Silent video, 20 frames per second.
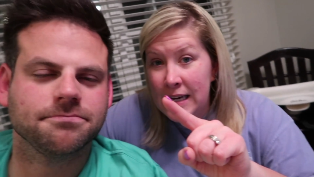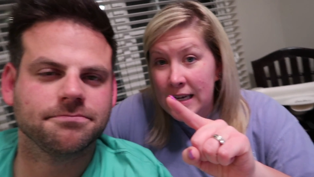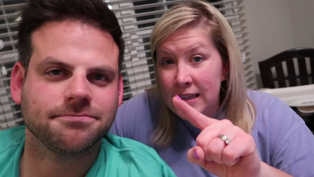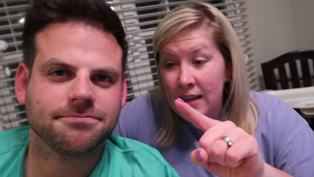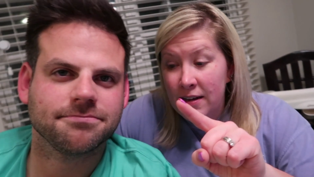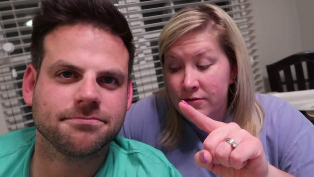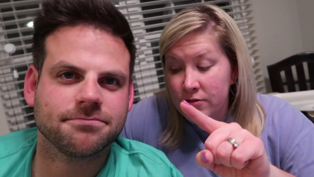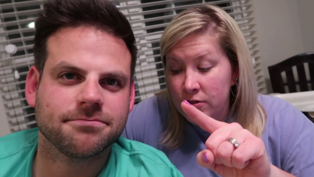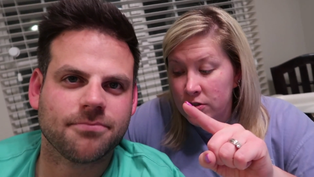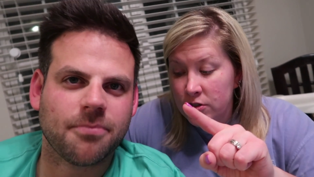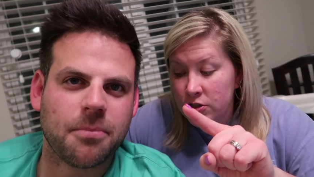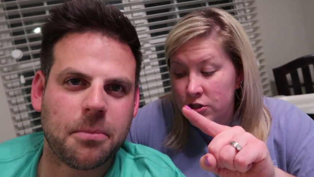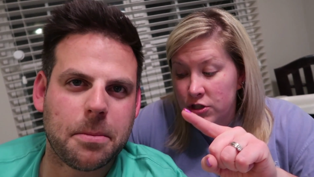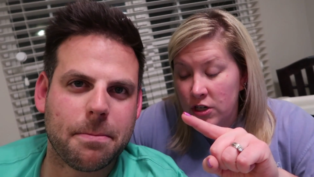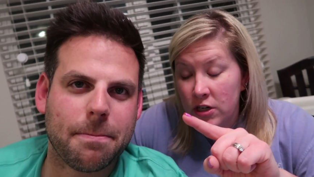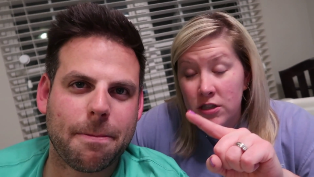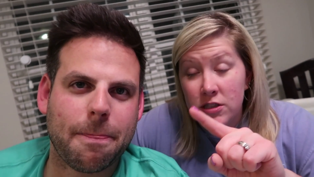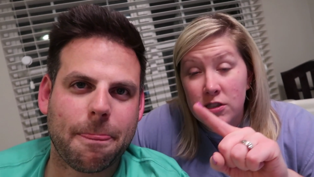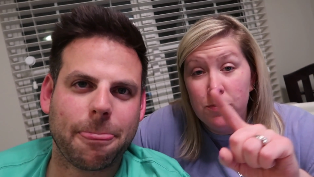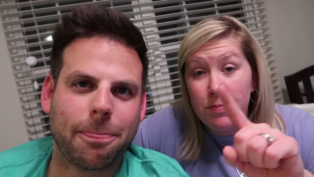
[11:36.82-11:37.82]
Speaker 1: day left on the
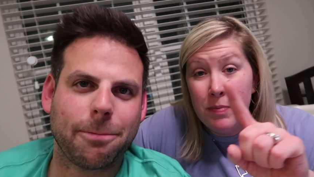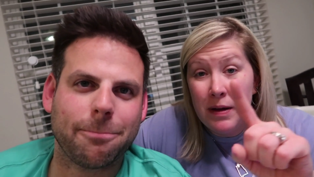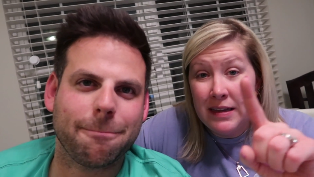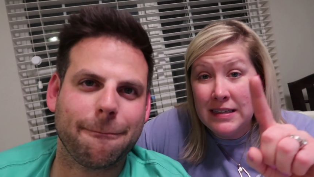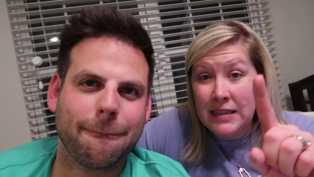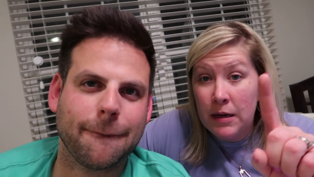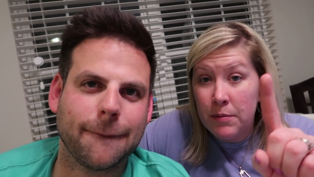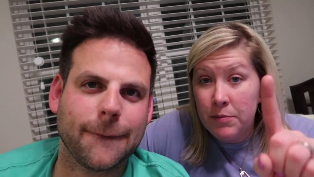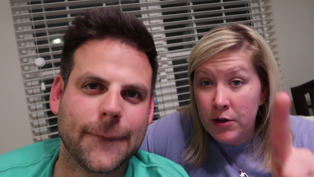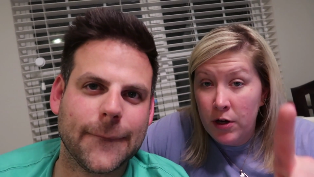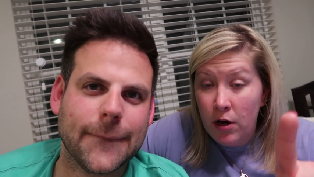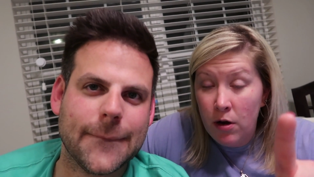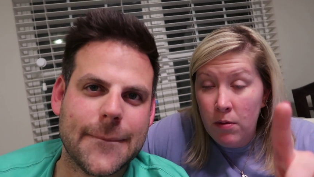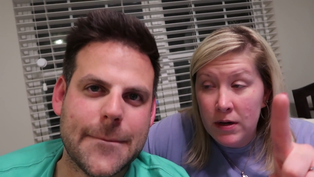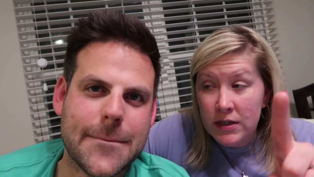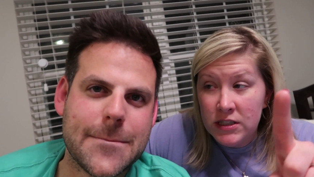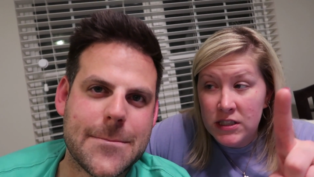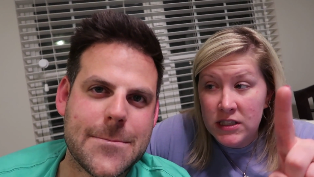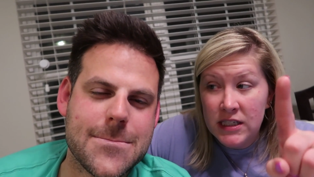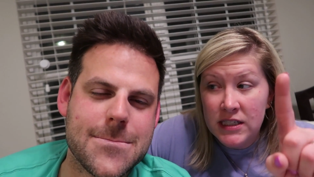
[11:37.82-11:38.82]
shirts. By the time y'all
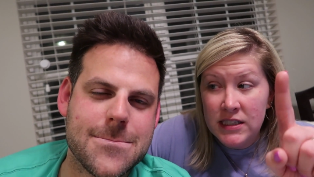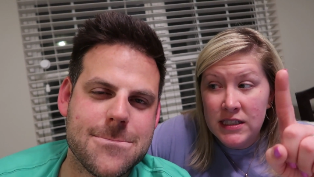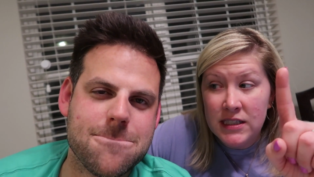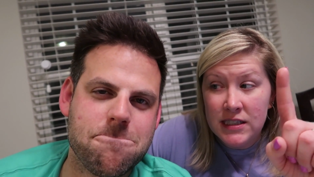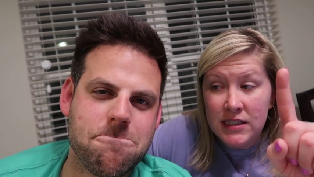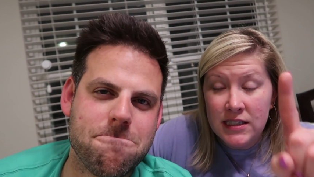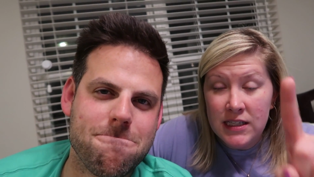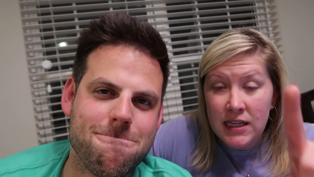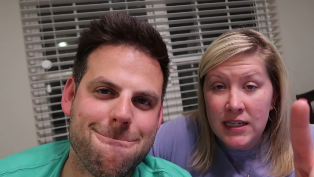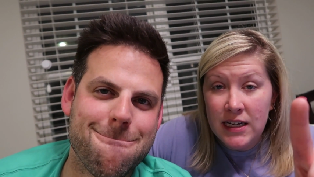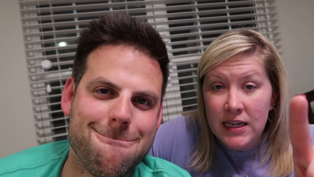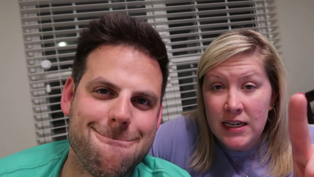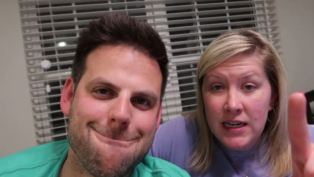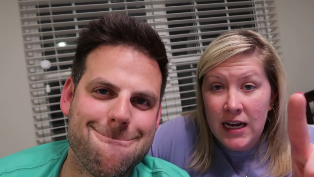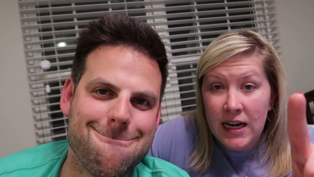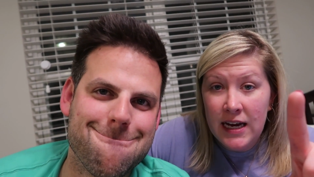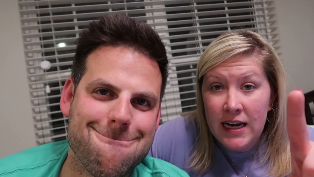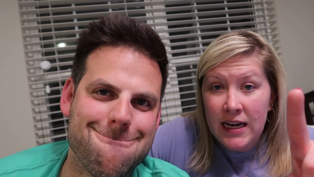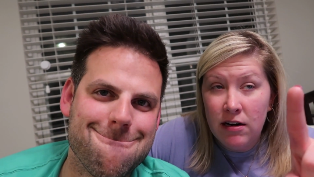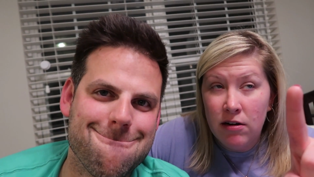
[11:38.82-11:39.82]
watch this, Sunday
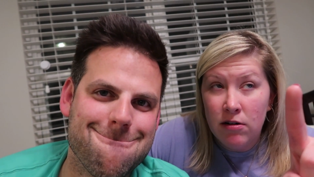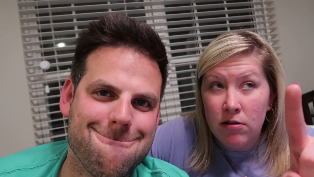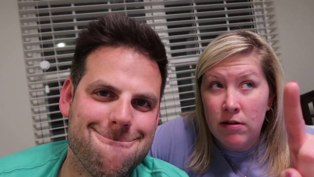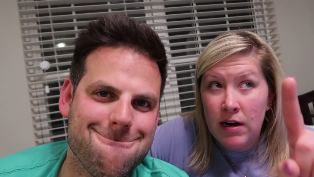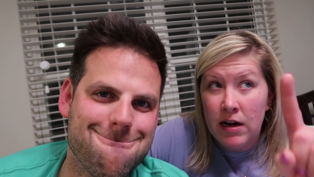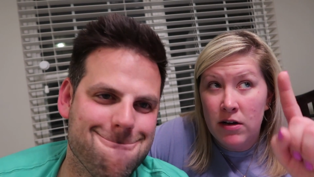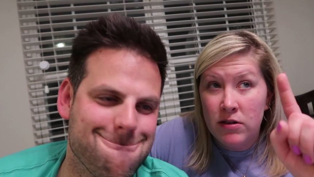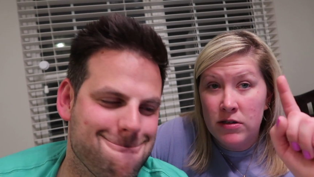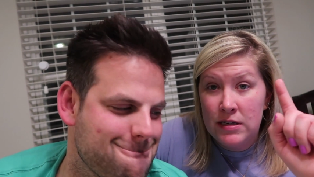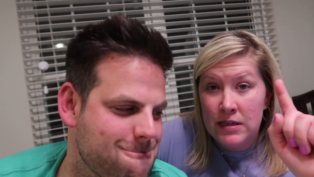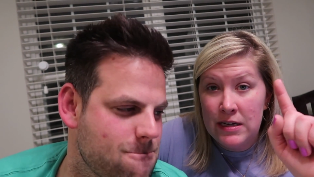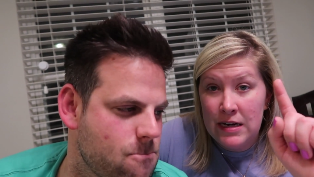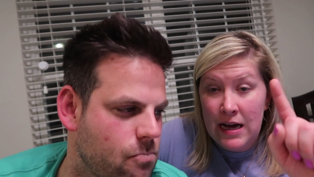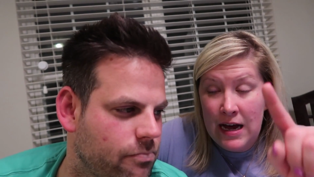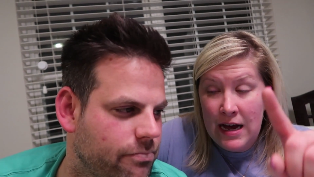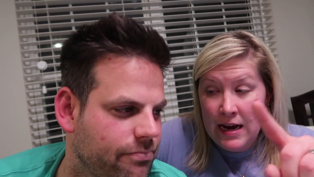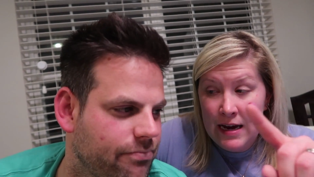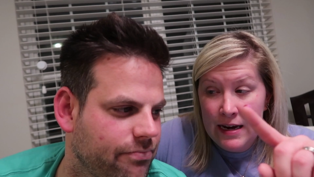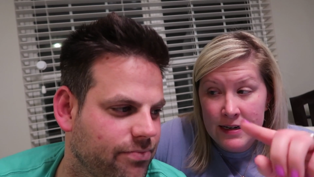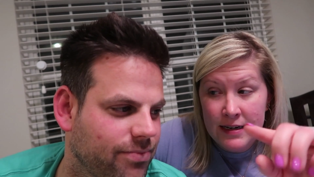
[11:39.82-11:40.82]
night around
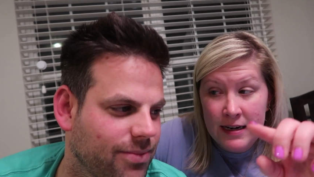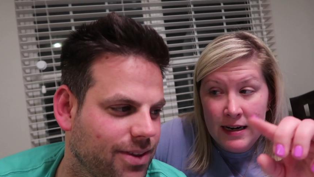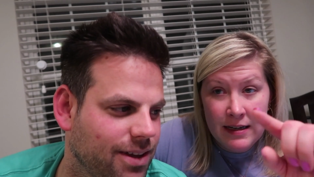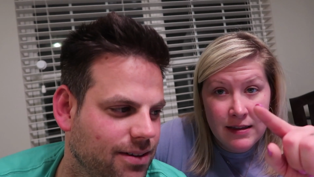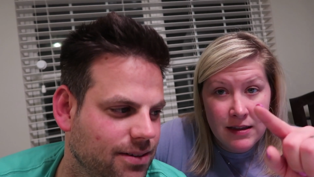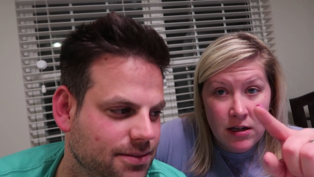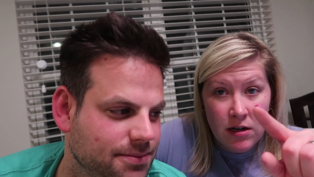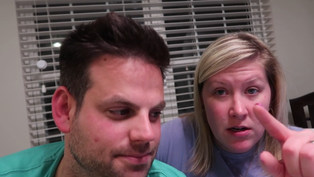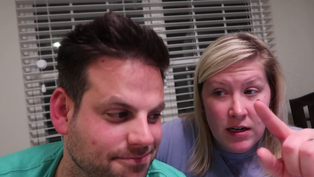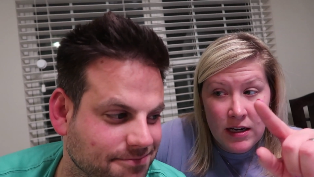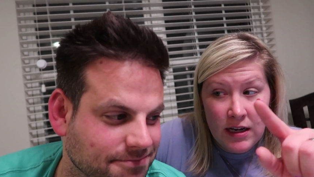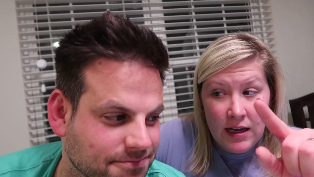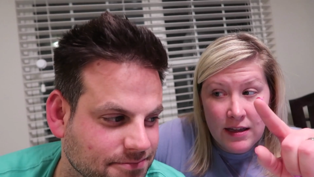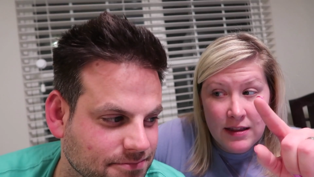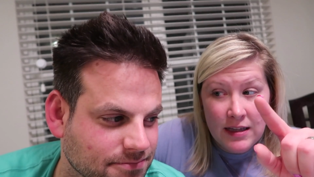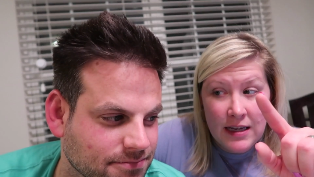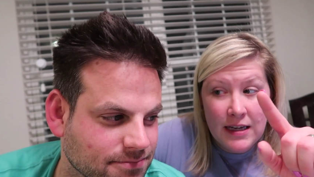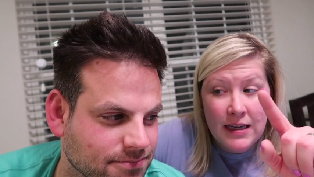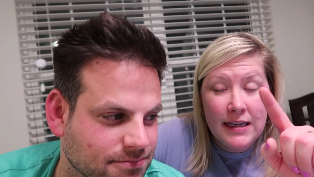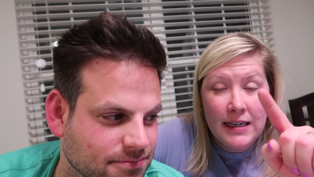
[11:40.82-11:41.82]
9, 9:30, I
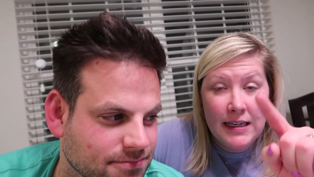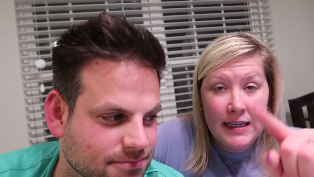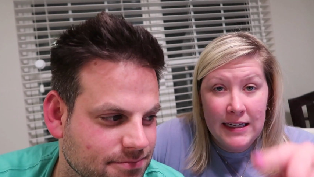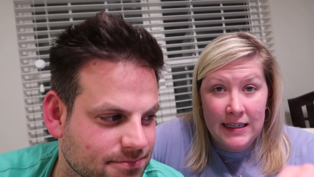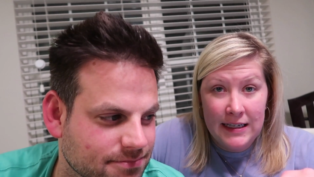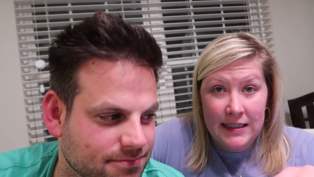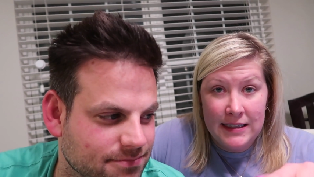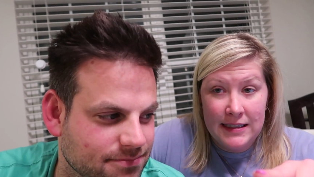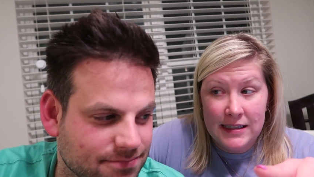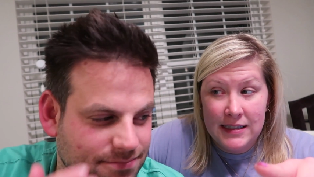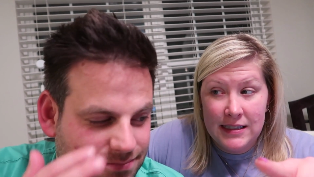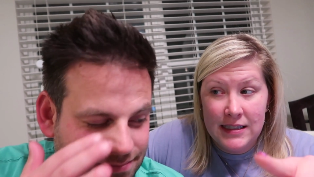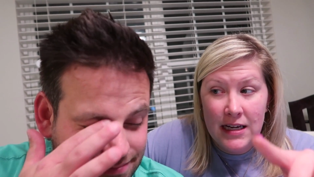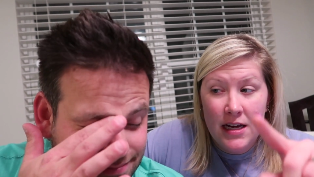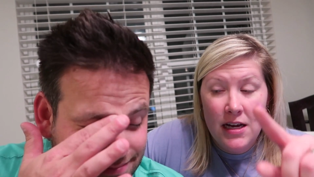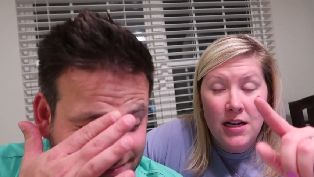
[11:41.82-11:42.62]
think it ends.